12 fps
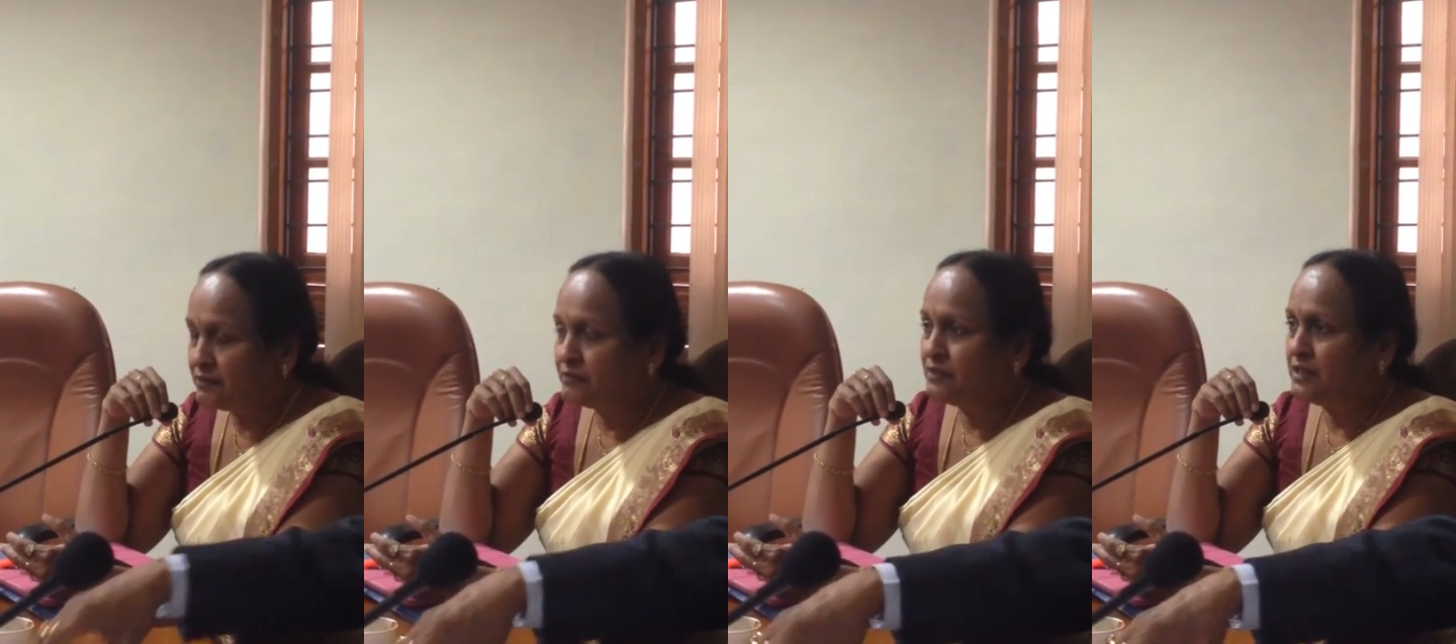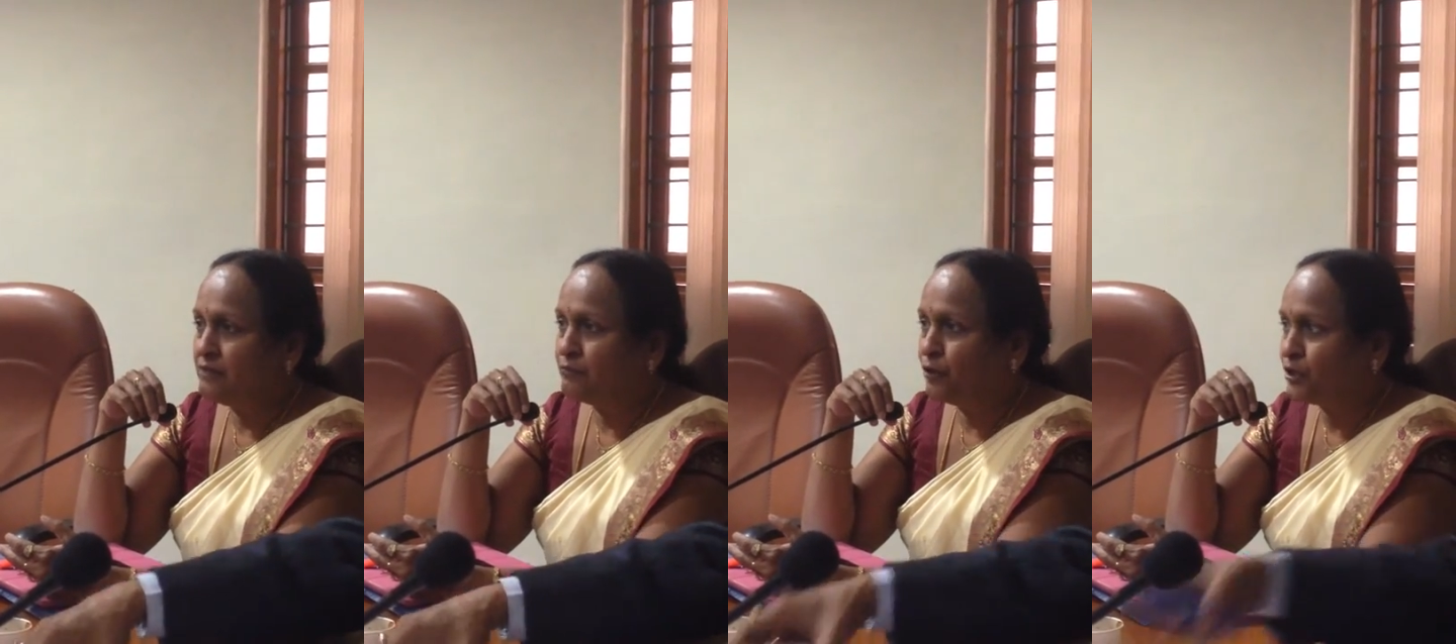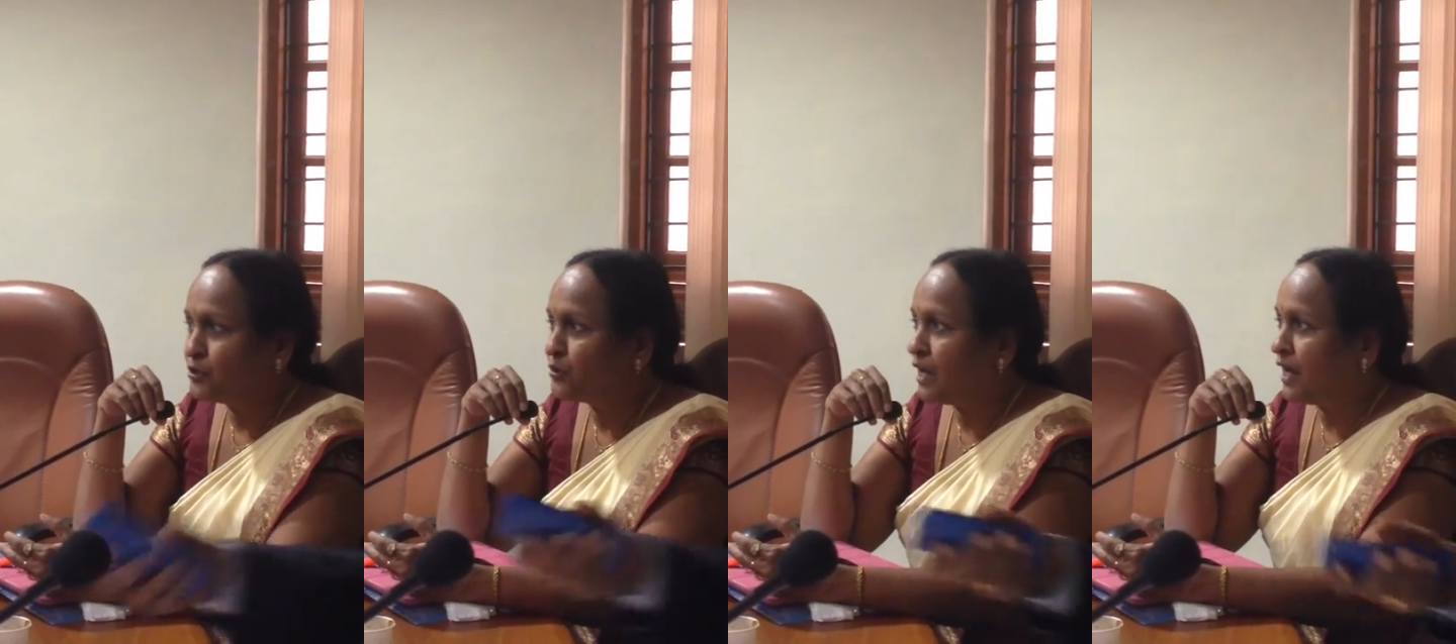we
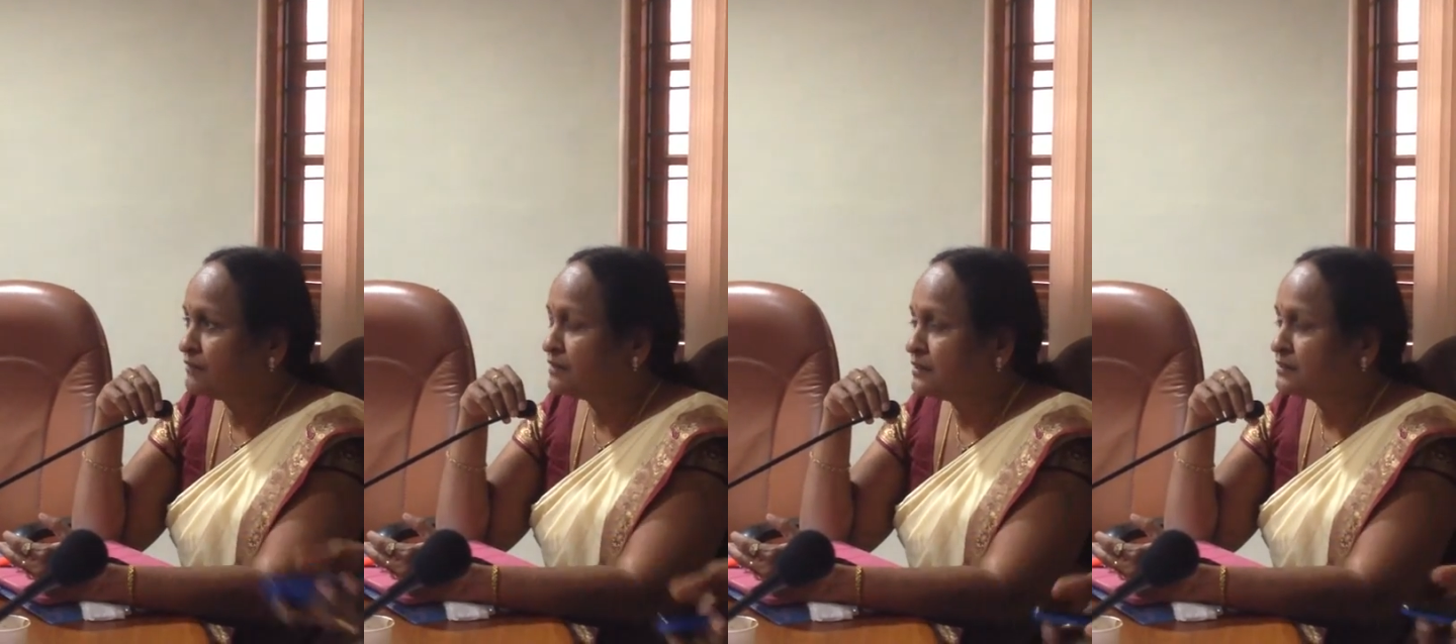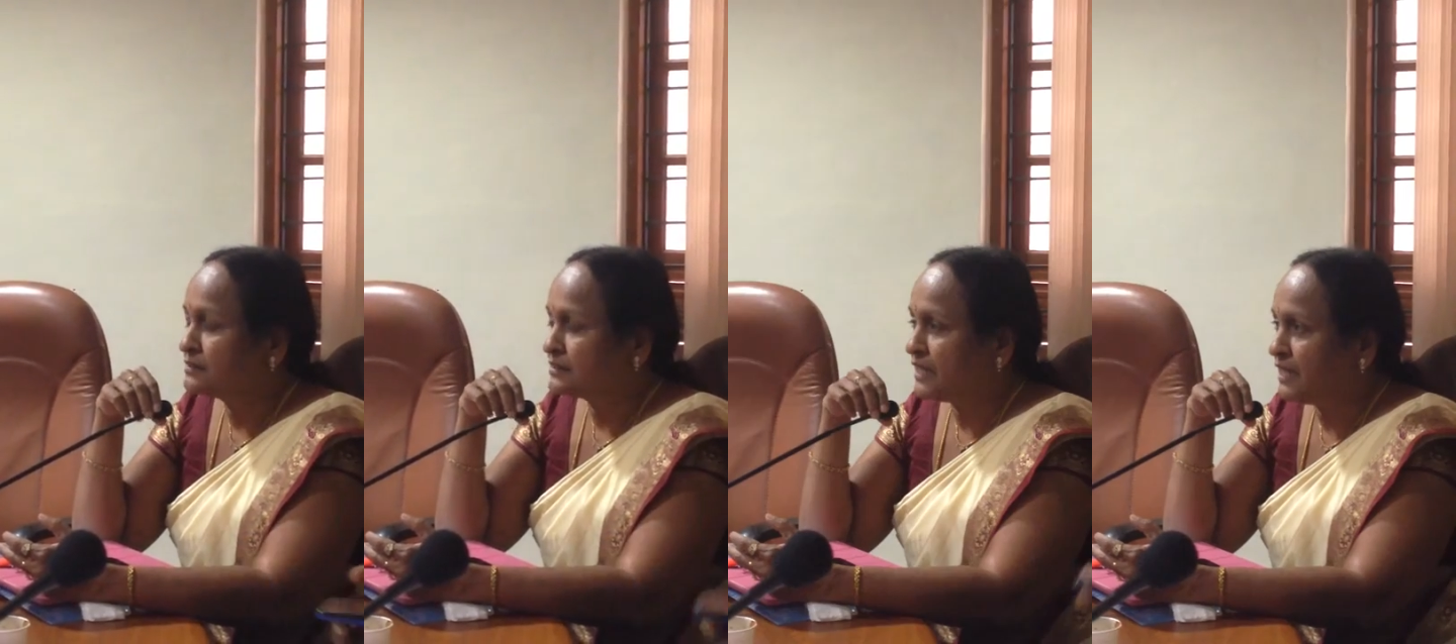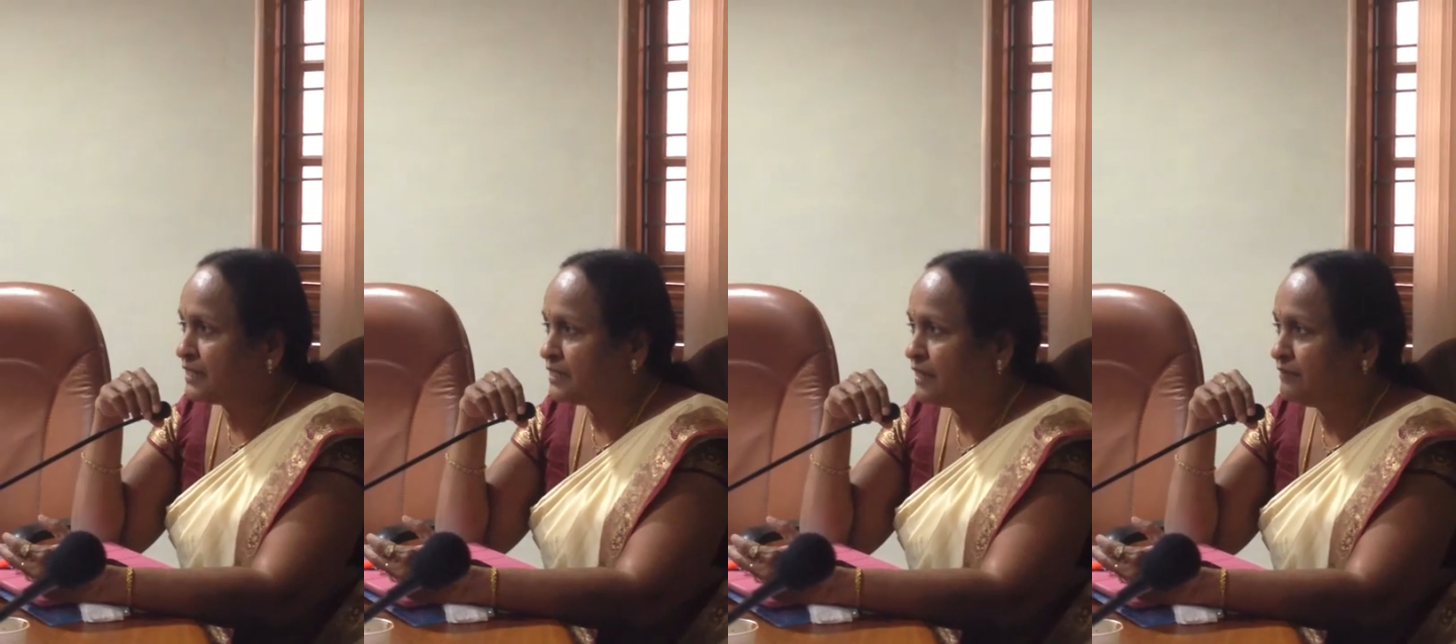want to have the
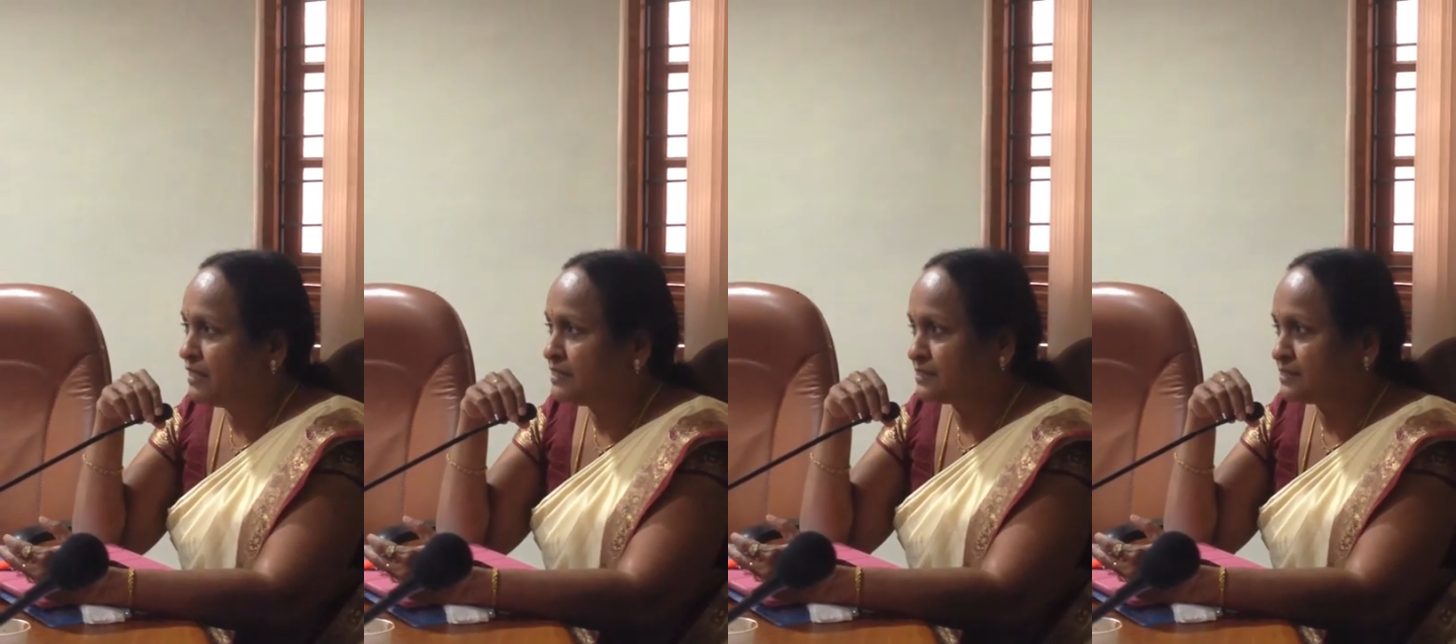state level